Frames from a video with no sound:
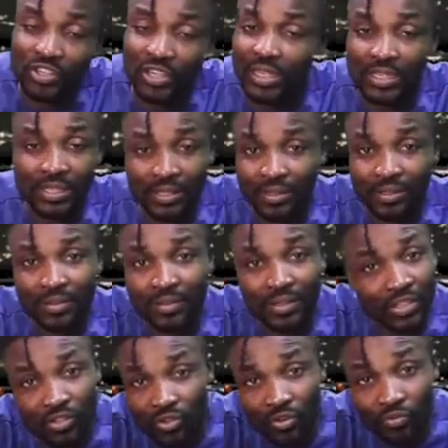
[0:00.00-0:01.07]
jet
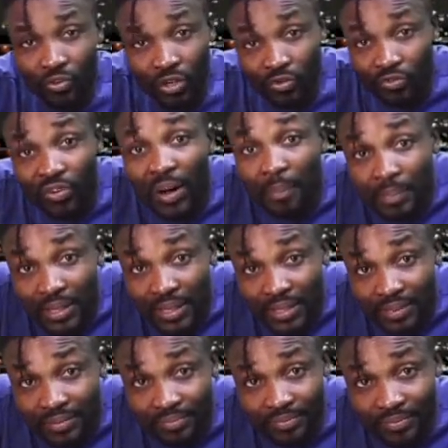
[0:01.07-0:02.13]
is not for the
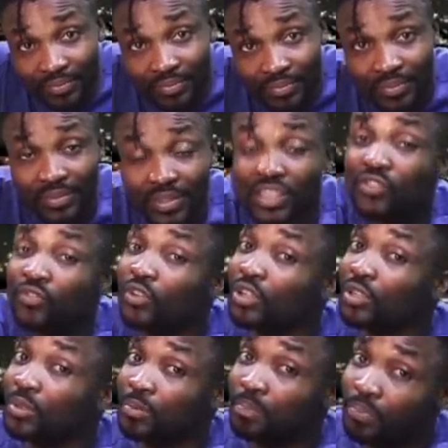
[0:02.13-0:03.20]
family. It's for
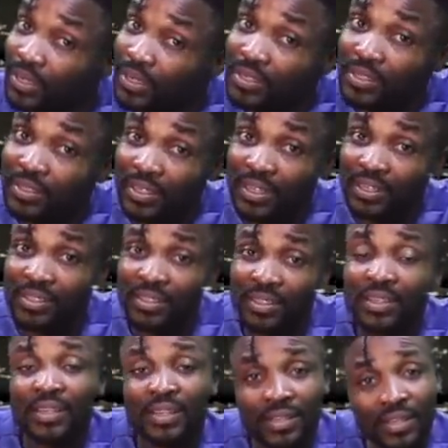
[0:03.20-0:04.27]
the president,
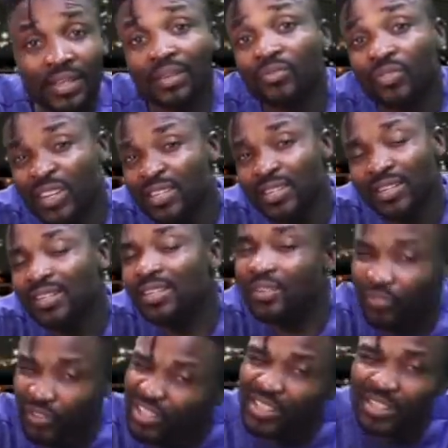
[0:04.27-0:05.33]
then first lady,
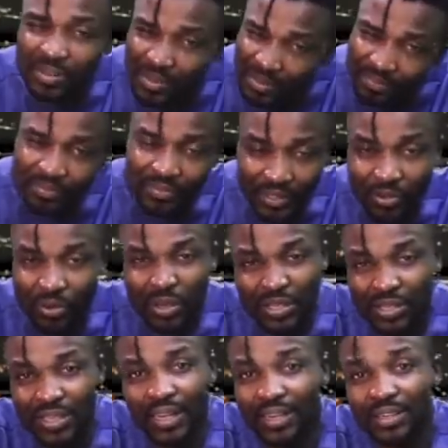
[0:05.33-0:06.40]
if you see, you
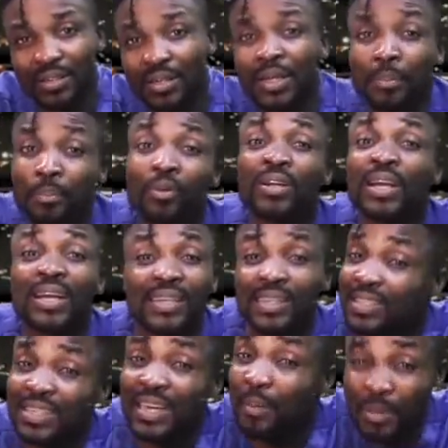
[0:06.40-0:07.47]
understand. But now they
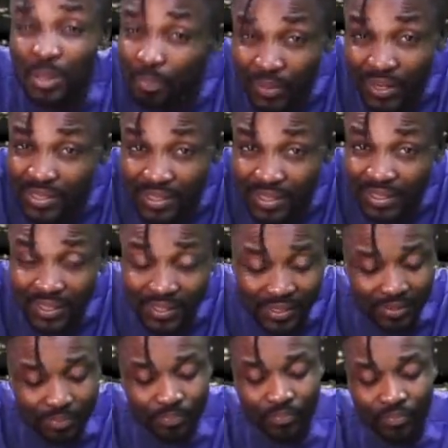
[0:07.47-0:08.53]
see now be president.